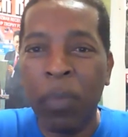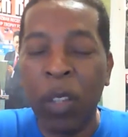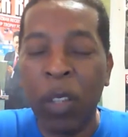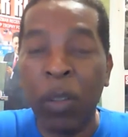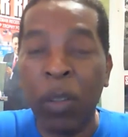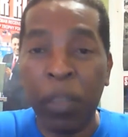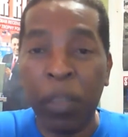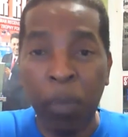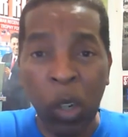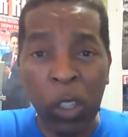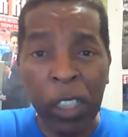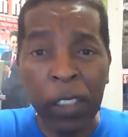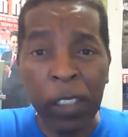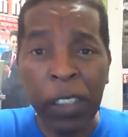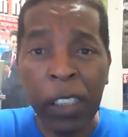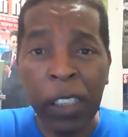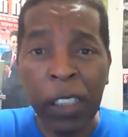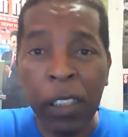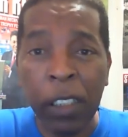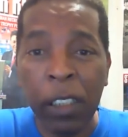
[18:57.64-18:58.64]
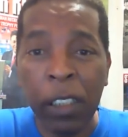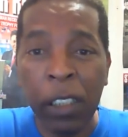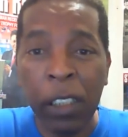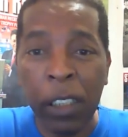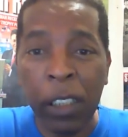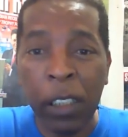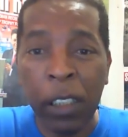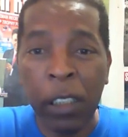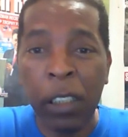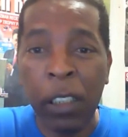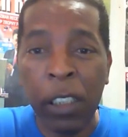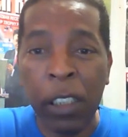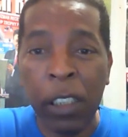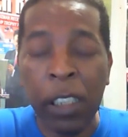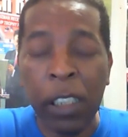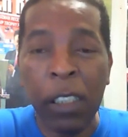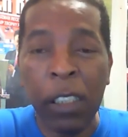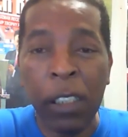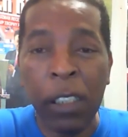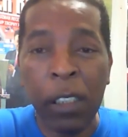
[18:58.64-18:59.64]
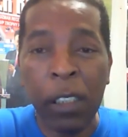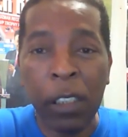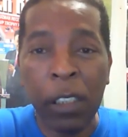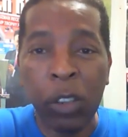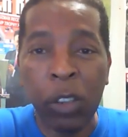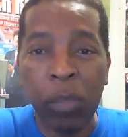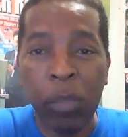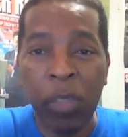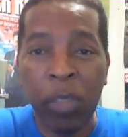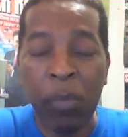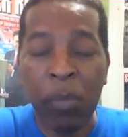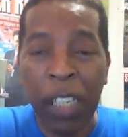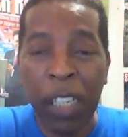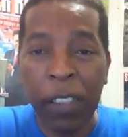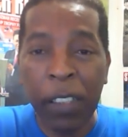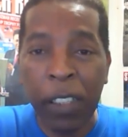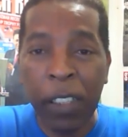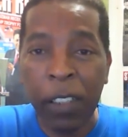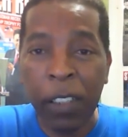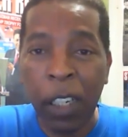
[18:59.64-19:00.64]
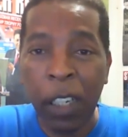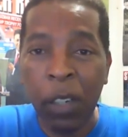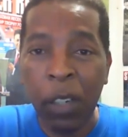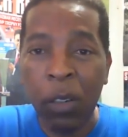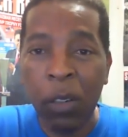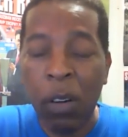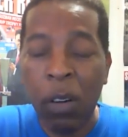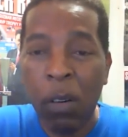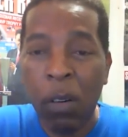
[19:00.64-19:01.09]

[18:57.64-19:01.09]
is Ballers still in the league in Caribbean Masters now?